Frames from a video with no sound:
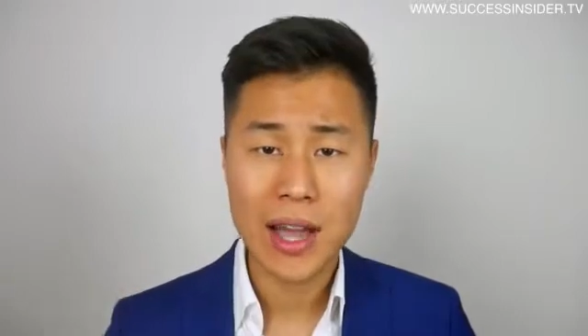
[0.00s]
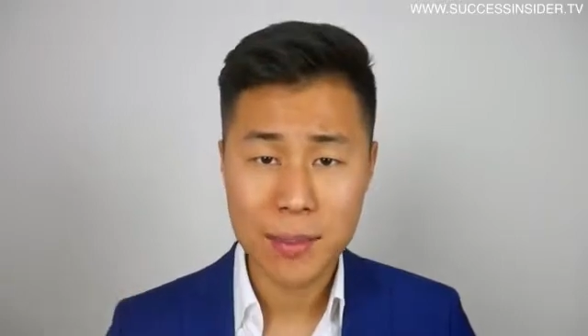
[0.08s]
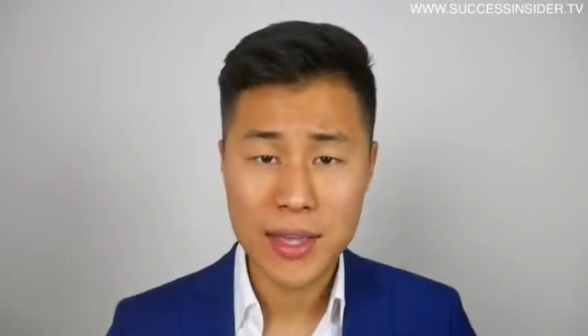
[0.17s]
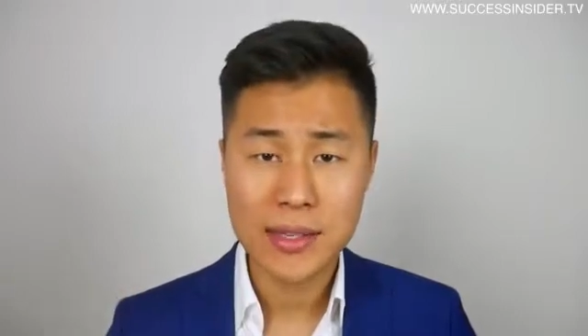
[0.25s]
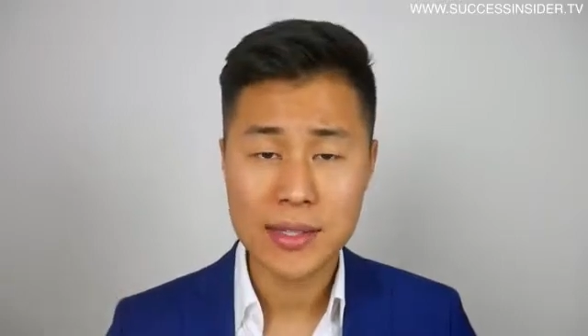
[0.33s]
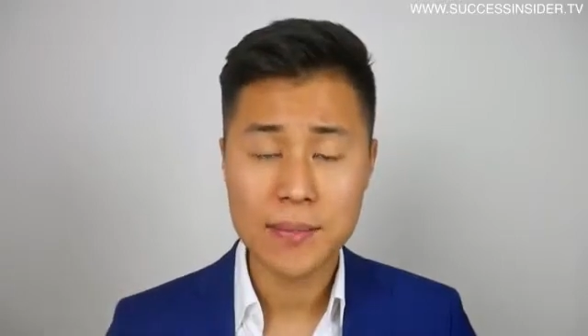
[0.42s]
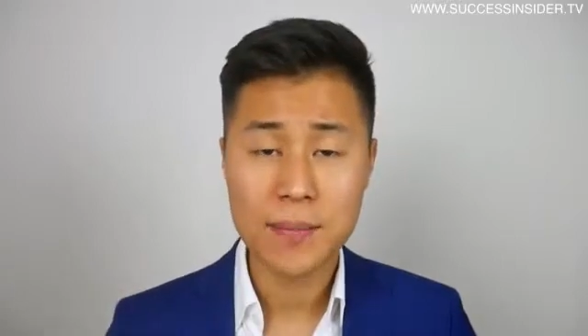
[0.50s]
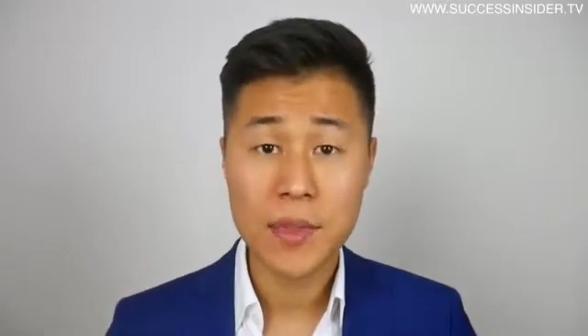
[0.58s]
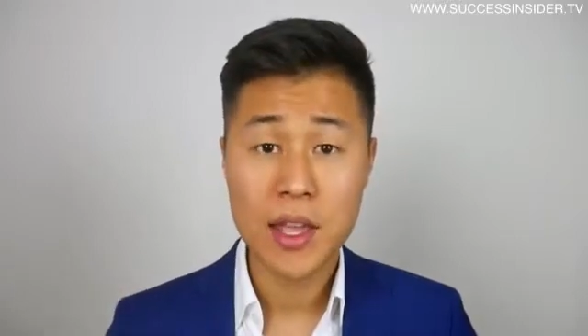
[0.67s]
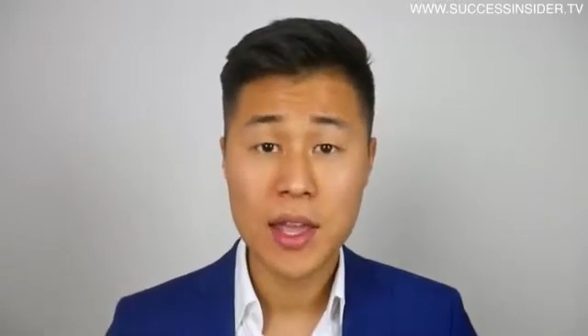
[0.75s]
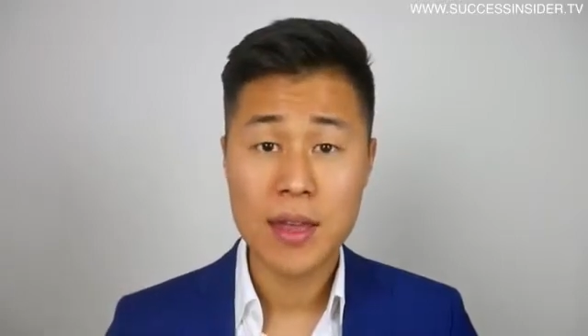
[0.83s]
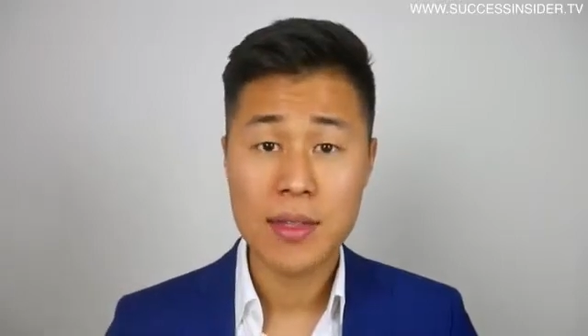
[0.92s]
time is,
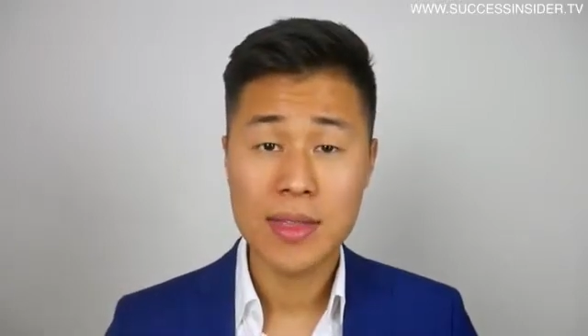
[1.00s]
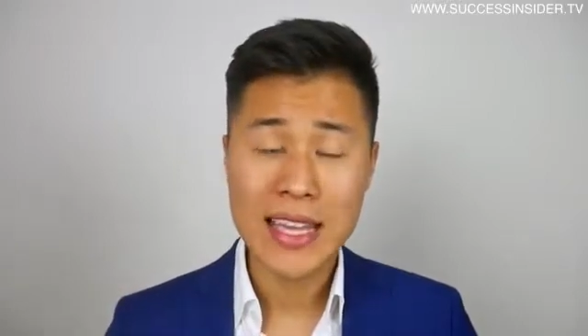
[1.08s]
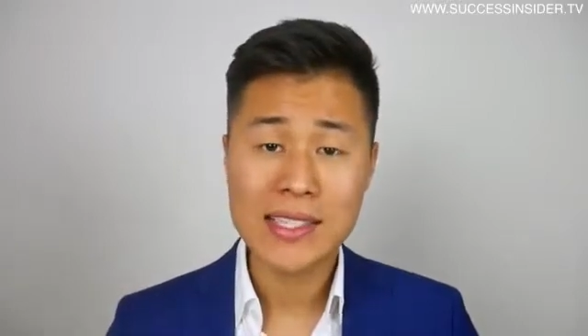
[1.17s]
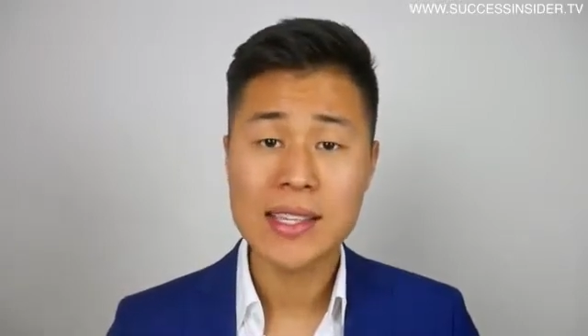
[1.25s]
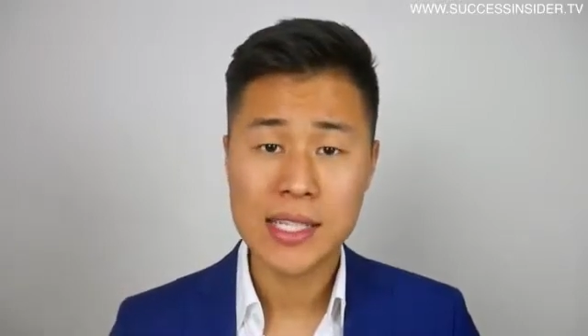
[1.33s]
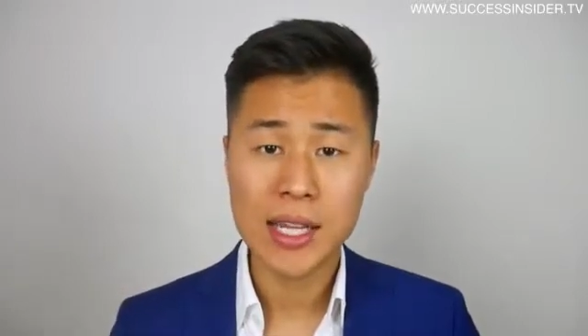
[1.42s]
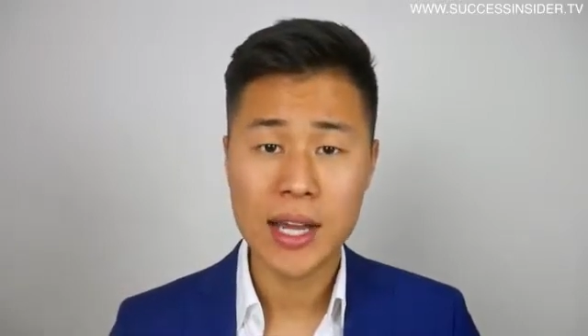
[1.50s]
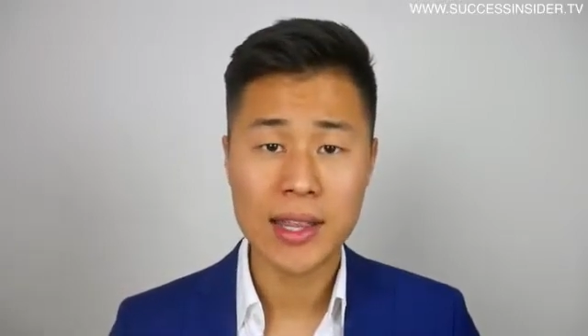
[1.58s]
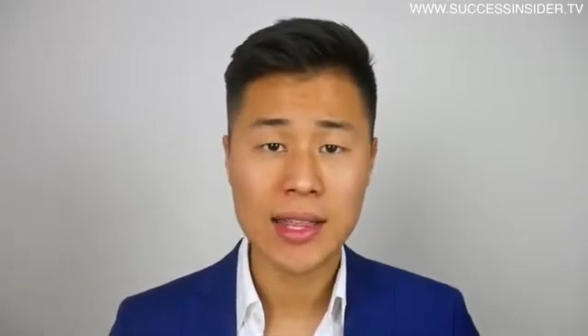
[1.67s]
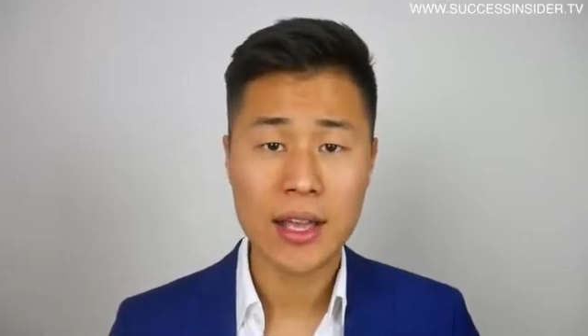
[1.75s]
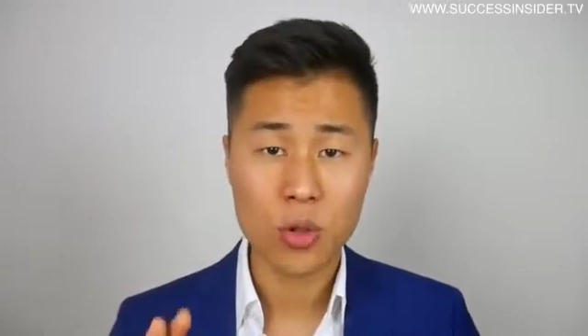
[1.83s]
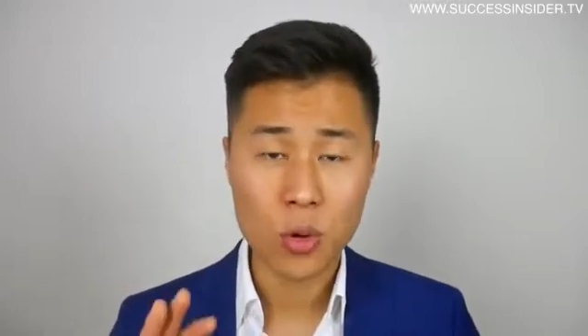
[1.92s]
that's a
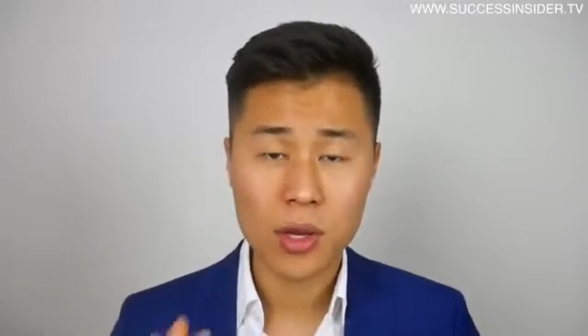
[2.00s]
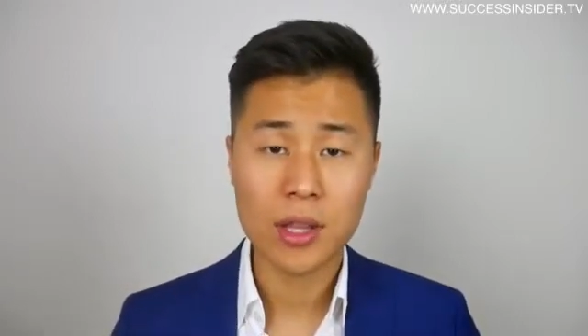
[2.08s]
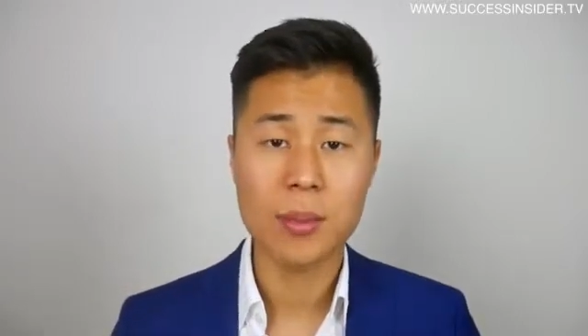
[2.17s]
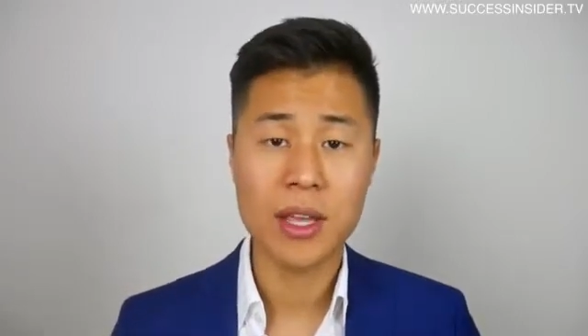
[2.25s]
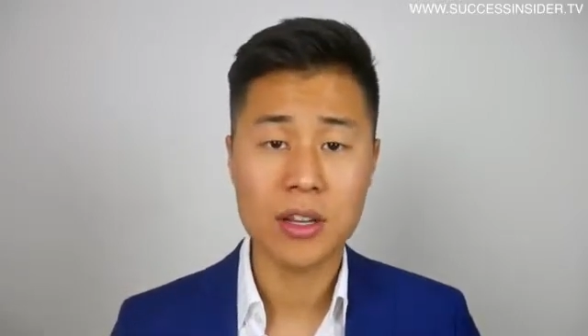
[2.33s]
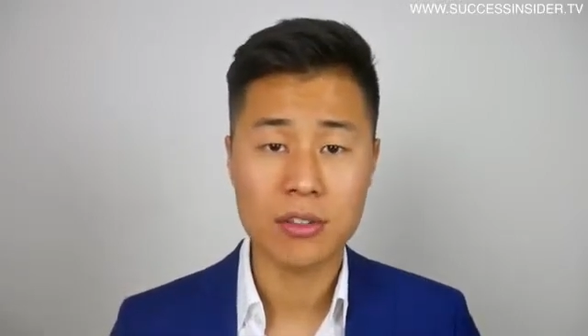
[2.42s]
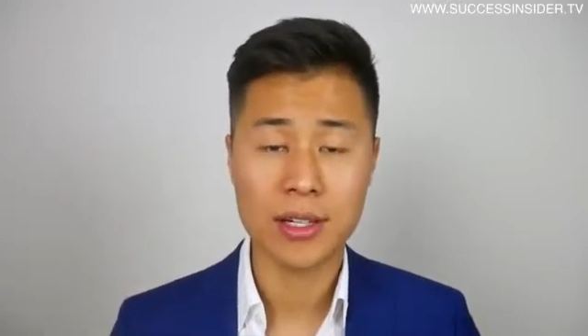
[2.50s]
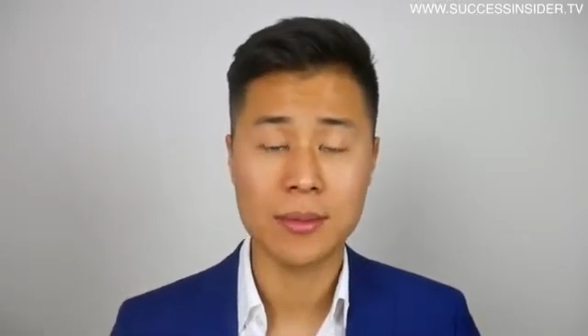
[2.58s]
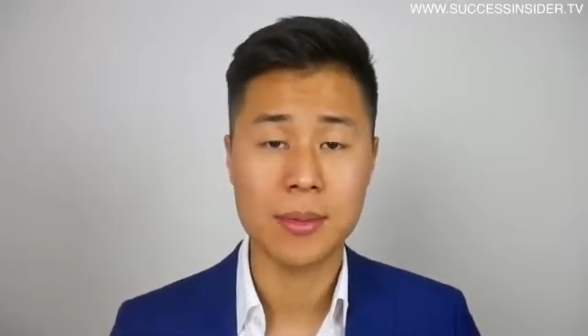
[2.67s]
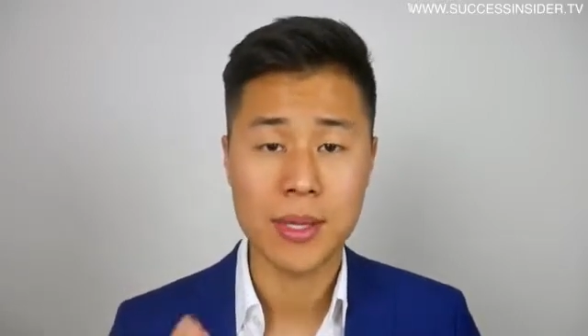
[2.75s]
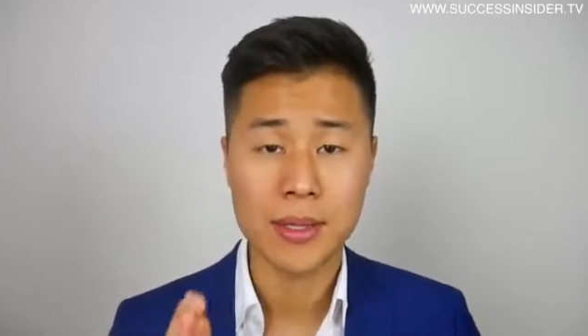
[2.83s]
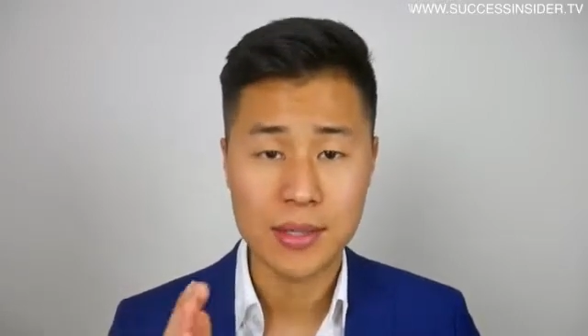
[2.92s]
sign that you're going to be
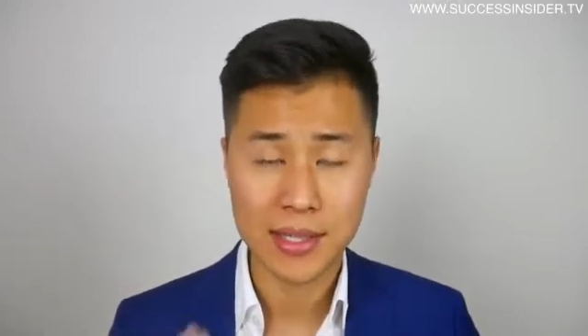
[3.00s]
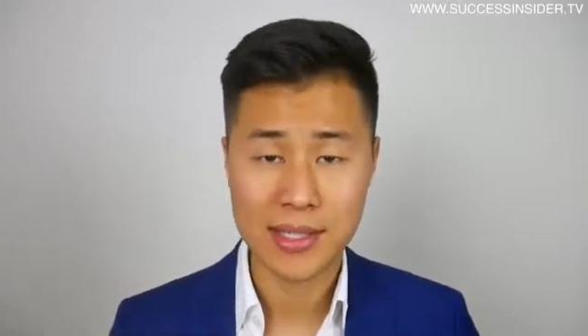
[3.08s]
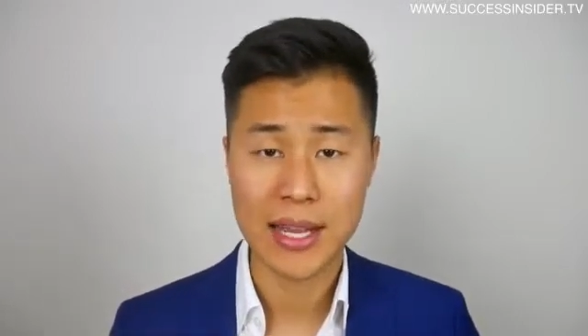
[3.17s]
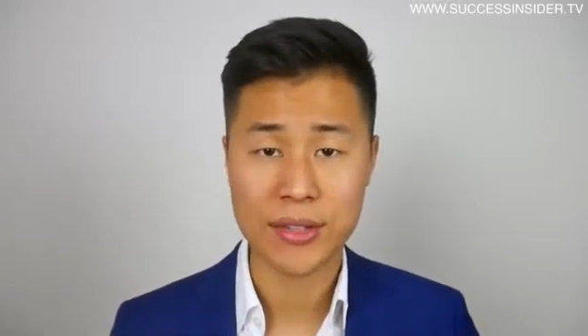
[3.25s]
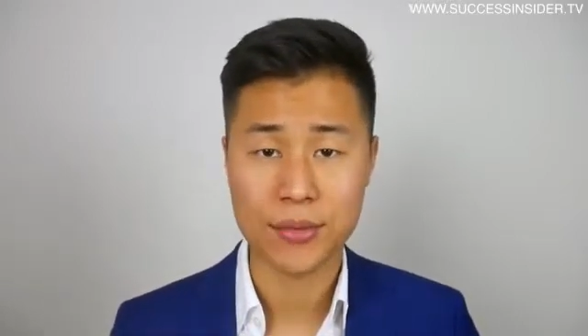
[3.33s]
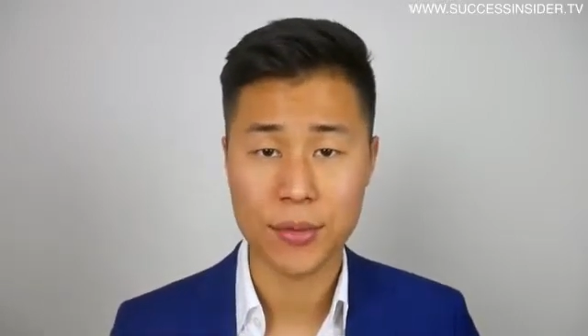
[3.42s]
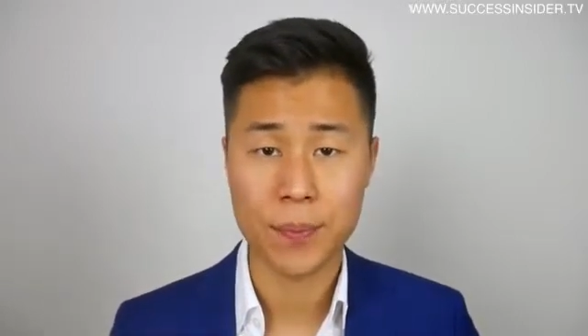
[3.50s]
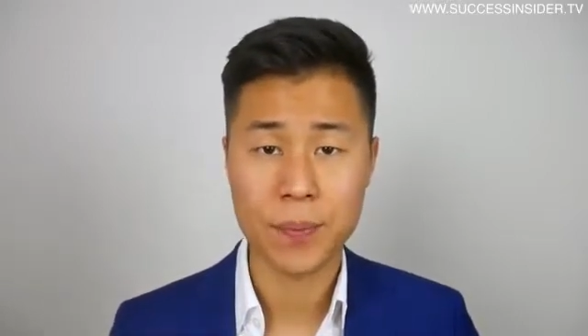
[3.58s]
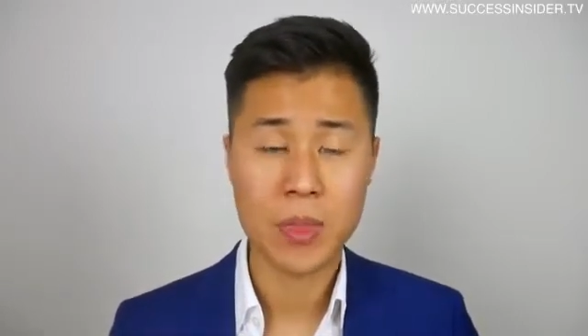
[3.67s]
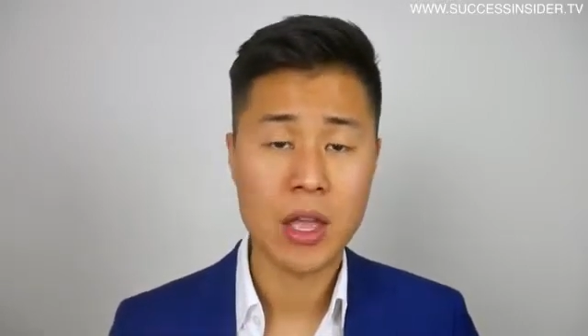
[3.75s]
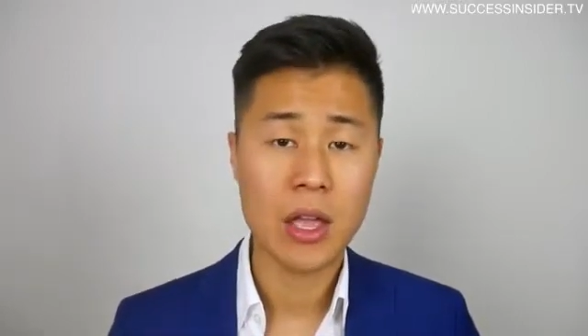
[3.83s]
incredibly successful.